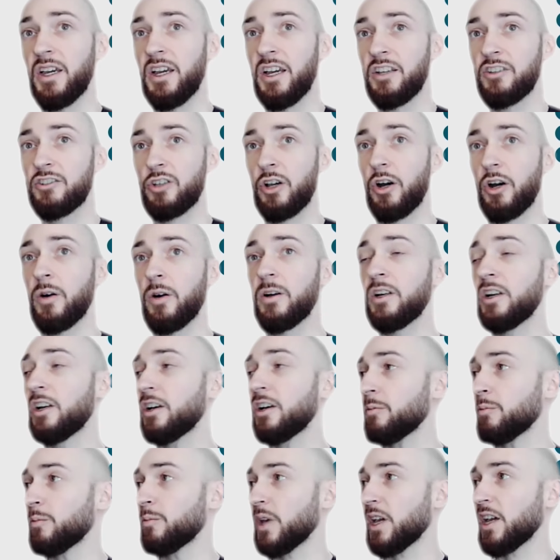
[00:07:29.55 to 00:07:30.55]
So
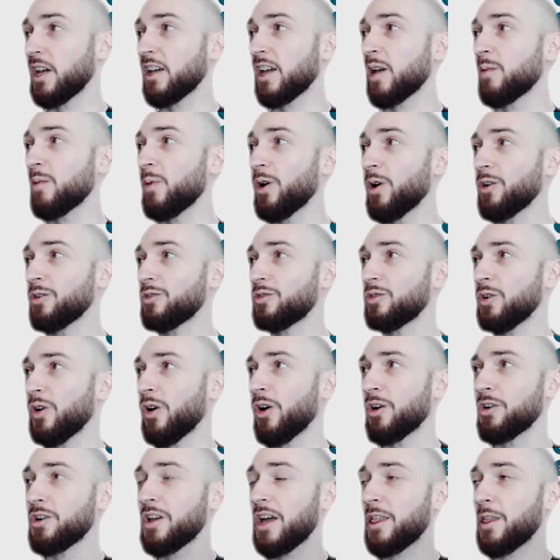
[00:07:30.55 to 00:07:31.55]
being able to
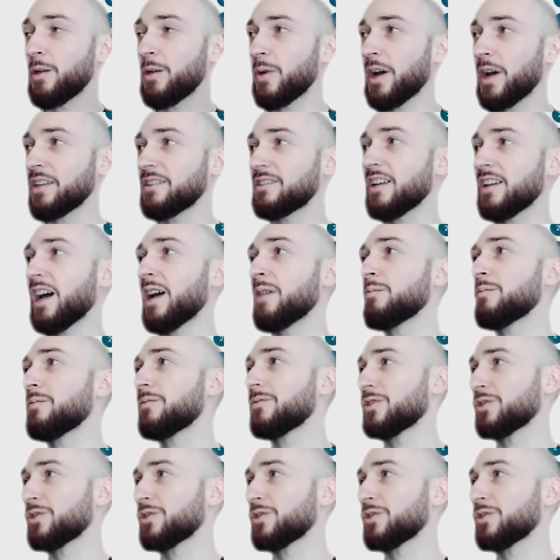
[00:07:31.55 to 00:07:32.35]
order at the right time,